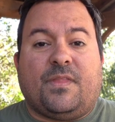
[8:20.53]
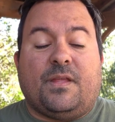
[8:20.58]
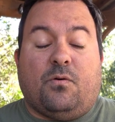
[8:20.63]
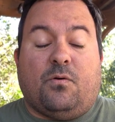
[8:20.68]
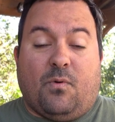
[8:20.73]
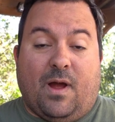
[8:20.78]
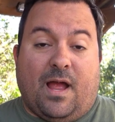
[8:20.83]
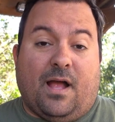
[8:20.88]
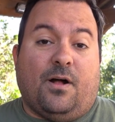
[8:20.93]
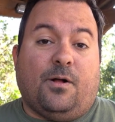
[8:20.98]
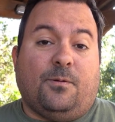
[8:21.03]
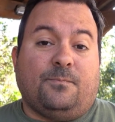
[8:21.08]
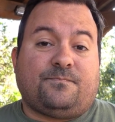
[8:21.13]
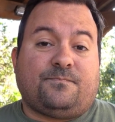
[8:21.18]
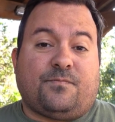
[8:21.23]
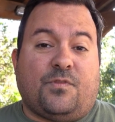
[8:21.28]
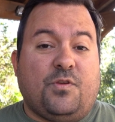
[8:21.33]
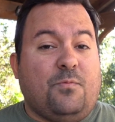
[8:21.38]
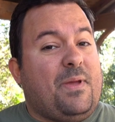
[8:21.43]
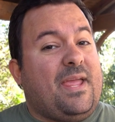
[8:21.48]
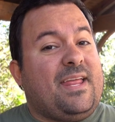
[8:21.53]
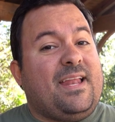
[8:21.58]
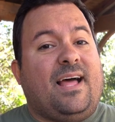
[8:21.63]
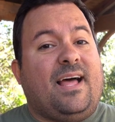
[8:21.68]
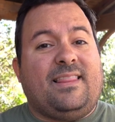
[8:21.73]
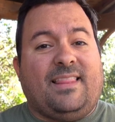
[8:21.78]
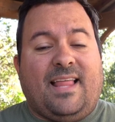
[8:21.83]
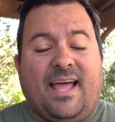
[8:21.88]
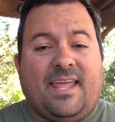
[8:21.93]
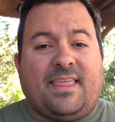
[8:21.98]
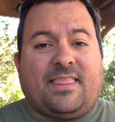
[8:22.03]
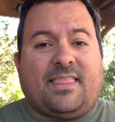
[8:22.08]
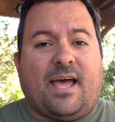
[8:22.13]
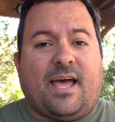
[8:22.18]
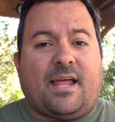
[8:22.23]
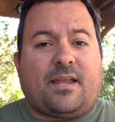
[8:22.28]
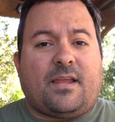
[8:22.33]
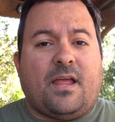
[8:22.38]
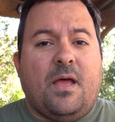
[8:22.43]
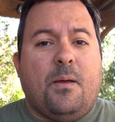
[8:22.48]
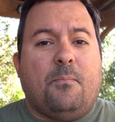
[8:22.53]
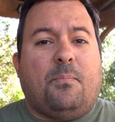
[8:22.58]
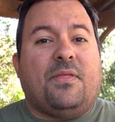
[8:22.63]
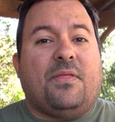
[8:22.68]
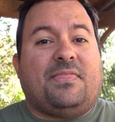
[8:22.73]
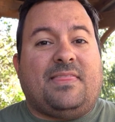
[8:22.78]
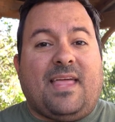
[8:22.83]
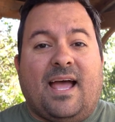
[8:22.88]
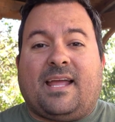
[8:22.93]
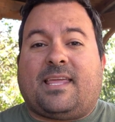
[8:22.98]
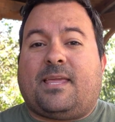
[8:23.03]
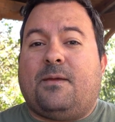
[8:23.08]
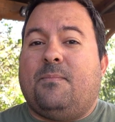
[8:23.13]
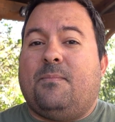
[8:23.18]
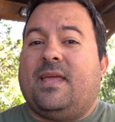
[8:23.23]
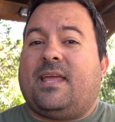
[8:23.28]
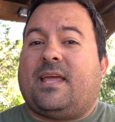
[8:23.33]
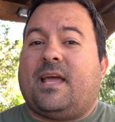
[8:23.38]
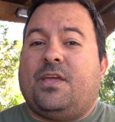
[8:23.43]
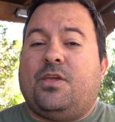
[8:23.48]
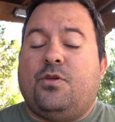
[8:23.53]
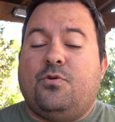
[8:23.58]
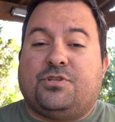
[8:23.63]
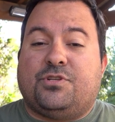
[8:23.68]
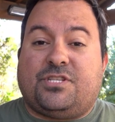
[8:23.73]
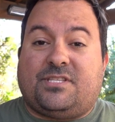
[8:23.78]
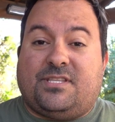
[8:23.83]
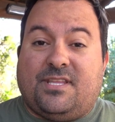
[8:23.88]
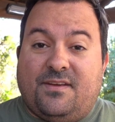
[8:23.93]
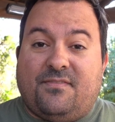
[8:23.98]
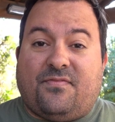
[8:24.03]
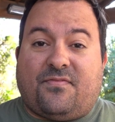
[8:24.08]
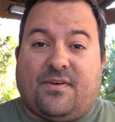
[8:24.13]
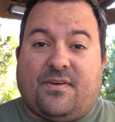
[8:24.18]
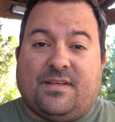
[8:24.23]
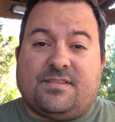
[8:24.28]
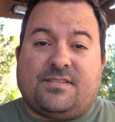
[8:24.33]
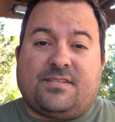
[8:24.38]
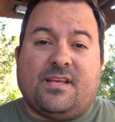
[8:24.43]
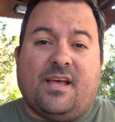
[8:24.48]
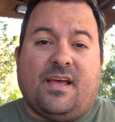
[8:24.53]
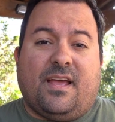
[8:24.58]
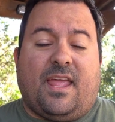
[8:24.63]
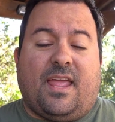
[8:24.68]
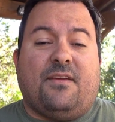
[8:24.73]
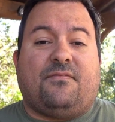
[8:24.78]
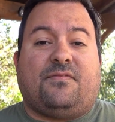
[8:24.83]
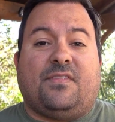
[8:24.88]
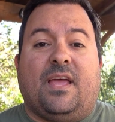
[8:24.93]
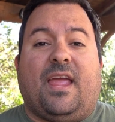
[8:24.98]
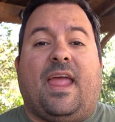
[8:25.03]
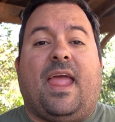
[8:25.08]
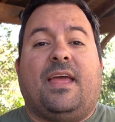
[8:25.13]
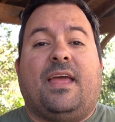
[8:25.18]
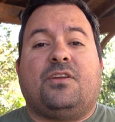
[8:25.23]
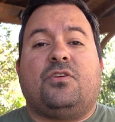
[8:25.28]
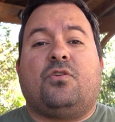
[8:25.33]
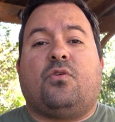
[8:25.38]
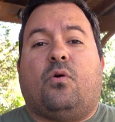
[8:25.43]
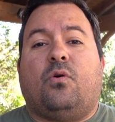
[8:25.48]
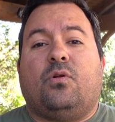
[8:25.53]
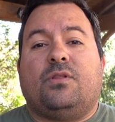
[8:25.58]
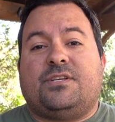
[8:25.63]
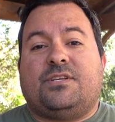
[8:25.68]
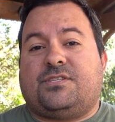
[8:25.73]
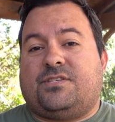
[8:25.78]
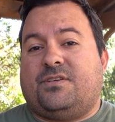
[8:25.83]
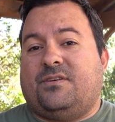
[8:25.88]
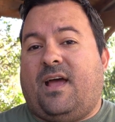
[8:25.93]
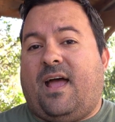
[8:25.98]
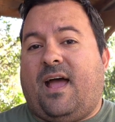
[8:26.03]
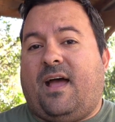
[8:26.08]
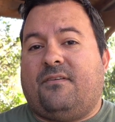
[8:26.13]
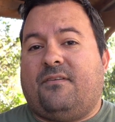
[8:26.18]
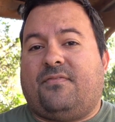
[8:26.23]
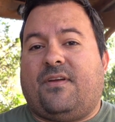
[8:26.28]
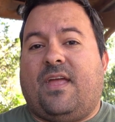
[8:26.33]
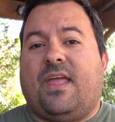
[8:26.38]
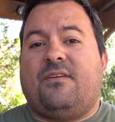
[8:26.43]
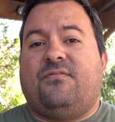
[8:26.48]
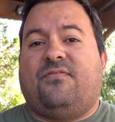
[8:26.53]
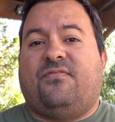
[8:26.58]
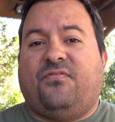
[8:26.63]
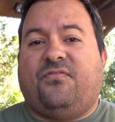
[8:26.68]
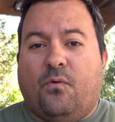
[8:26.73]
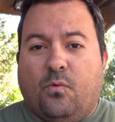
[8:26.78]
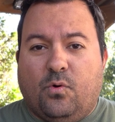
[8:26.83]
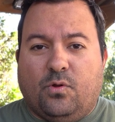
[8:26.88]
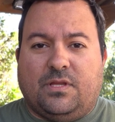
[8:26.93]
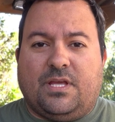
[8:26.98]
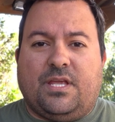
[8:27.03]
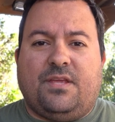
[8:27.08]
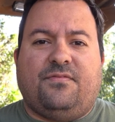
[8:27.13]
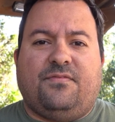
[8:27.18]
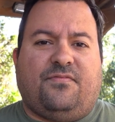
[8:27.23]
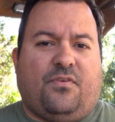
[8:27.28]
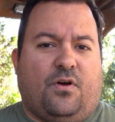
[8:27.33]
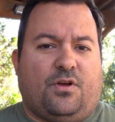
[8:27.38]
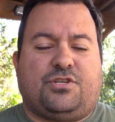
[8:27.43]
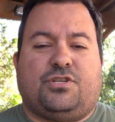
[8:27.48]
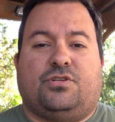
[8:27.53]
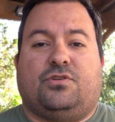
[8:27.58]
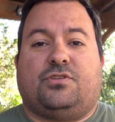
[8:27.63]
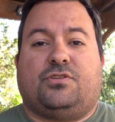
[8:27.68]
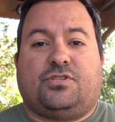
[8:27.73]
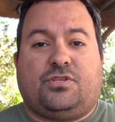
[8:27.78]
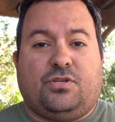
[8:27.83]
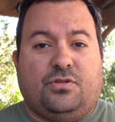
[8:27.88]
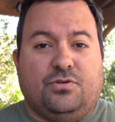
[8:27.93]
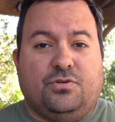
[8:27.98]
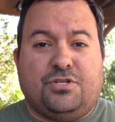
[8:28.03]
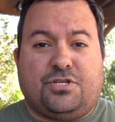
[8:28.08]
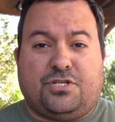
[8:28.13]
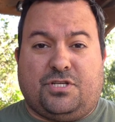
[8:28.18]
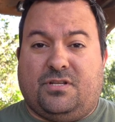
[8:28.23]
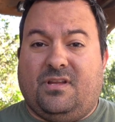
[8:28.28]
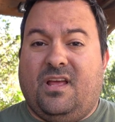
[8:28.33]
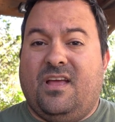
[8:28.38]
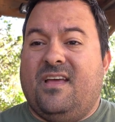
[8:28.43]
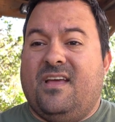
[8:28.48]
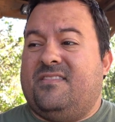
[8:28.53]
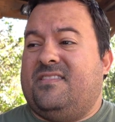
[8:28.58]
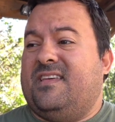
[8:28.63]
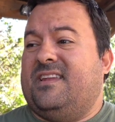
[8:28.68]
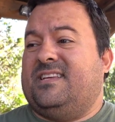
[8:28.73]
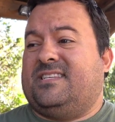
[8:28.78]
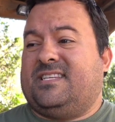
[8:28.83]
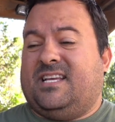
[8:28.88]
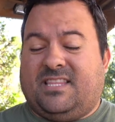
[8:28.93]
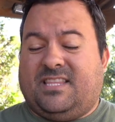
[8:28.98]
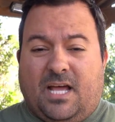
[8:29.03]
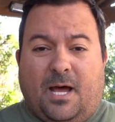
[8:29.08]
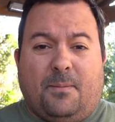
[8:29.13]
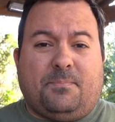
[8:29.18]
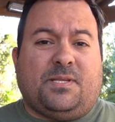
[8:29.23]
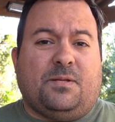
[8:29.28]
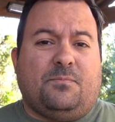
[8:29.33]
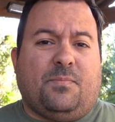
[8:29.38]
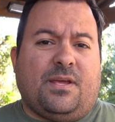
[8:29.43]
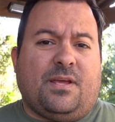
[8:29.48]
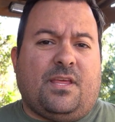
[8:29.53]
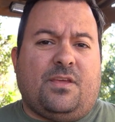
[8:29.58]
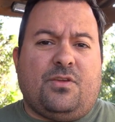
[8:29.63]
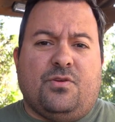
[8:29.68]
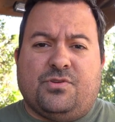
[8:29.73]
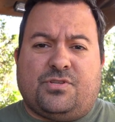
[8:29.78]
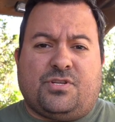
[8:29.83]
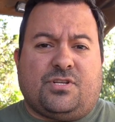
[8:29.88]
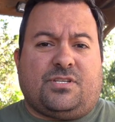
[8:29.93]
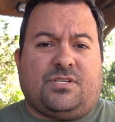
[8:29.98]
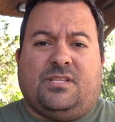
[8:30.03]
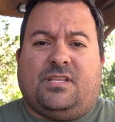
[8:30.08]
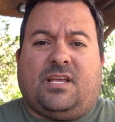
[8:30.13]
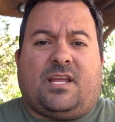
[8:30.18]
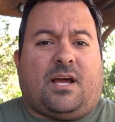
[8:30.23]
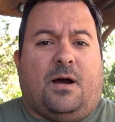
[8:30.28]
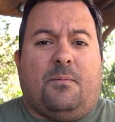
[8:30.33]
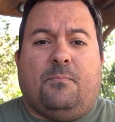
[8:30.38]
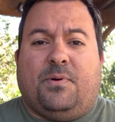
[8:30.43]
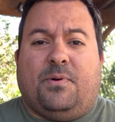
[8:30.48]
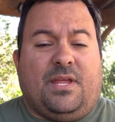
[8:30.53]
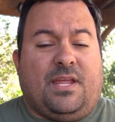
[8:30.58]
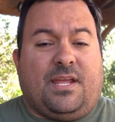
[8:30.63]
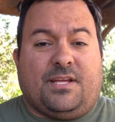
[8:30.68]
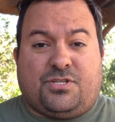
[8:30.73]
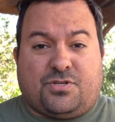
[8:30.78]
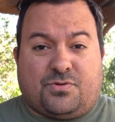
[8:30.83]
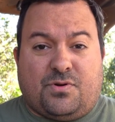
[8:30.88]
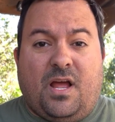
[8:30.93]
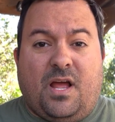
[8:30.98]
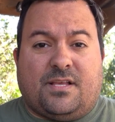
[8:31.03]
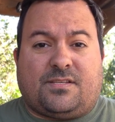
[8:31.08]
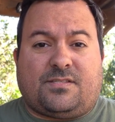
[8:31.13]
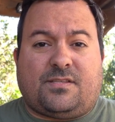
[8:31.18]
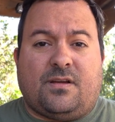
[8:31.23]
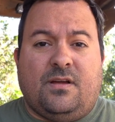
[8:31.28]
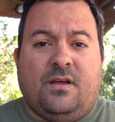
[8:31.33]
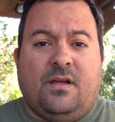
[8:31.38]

Well, you may not like that, but that can make a huge difference if the end goal is to have a fully functional solution that is adopted by the users and the company can trust.